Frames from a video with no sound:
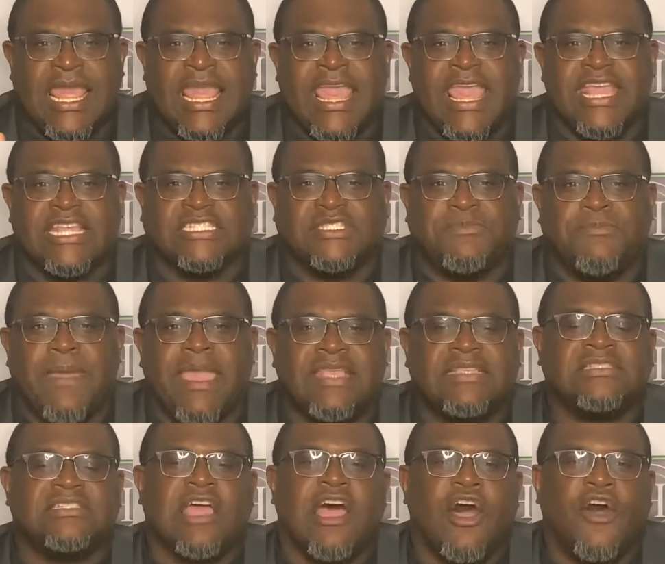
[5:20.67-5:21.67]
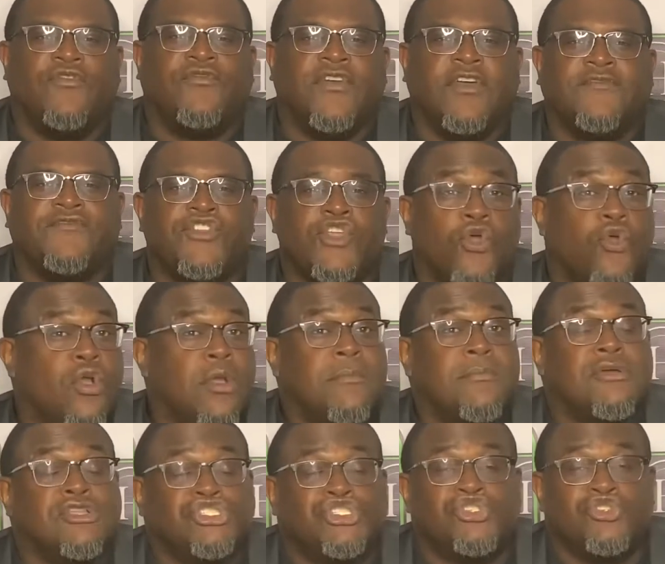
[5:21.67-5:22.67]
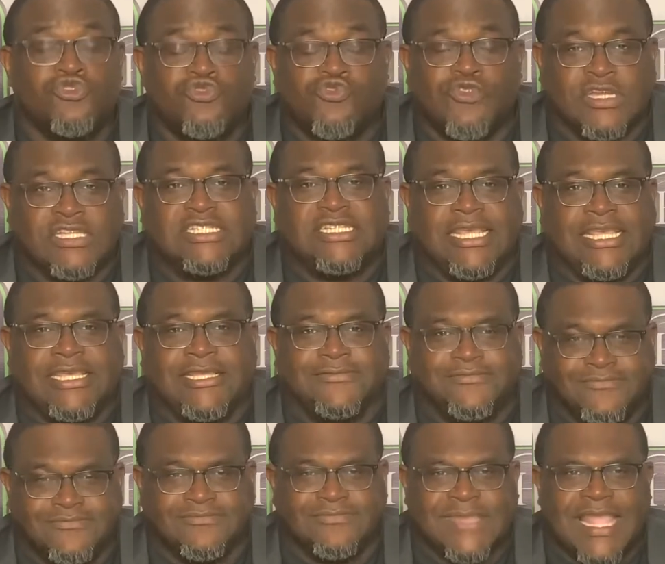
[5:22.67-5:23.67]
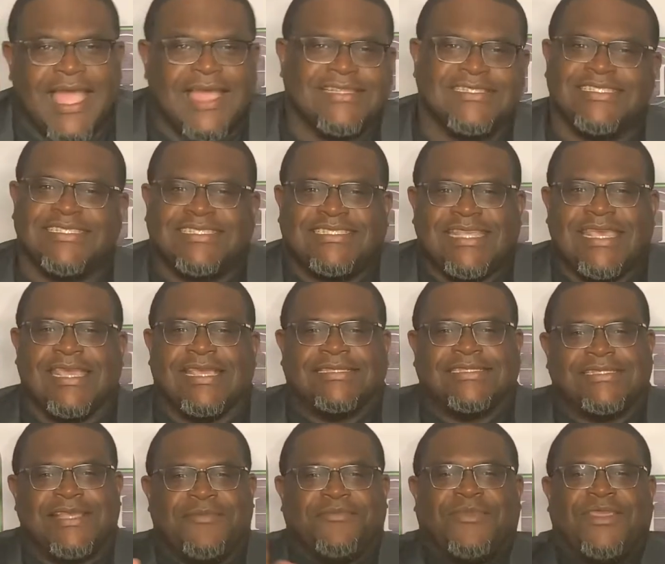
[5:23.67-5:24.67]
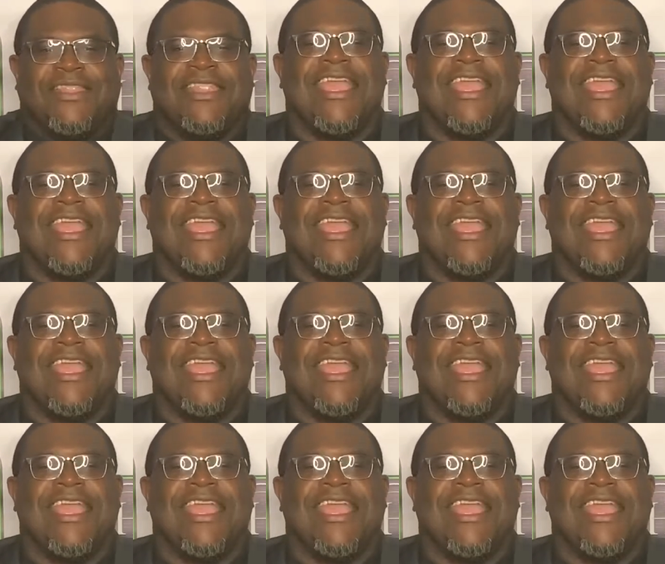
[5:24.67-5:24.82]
is based off of your maturity. Mm, I just said something.